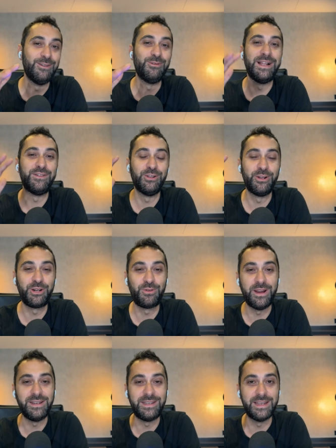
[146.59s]
We'll have a lot of
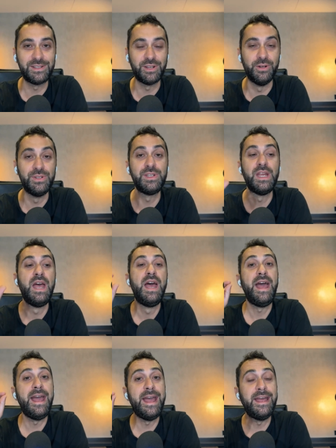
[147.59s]
great guest hosts.
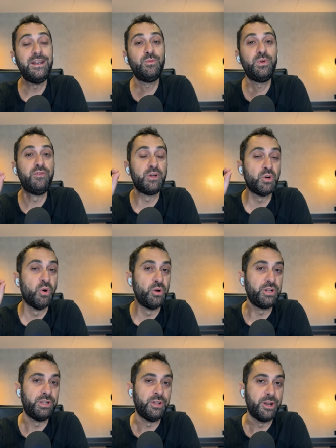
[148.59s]
And we've recorded
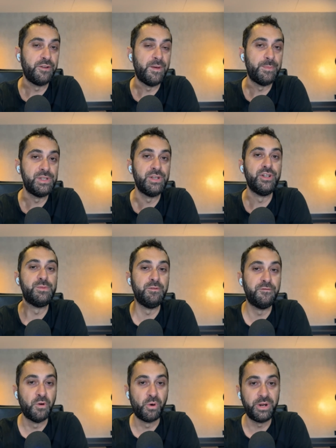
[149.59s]
a lot of episodes
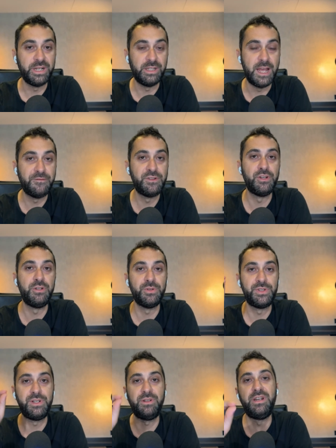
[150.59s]
before he left, so you'll
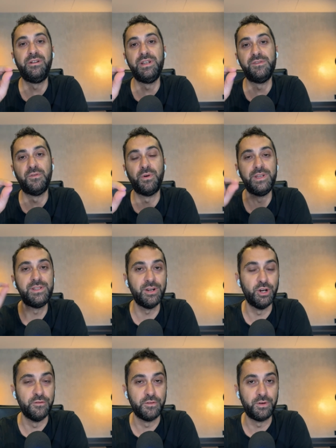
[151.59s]
still hear his voice
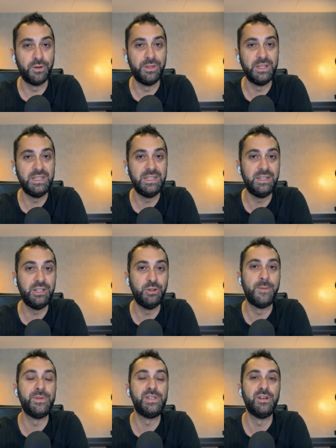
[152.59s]
over on the EDU
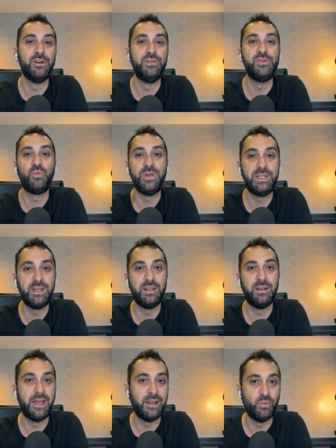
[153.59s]
episodes week
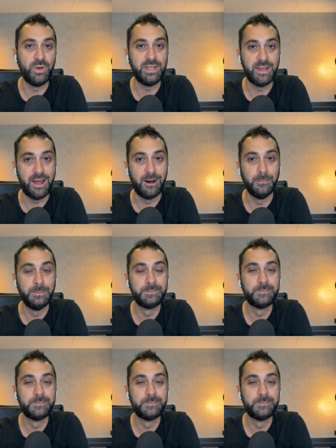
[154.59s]
in and week out.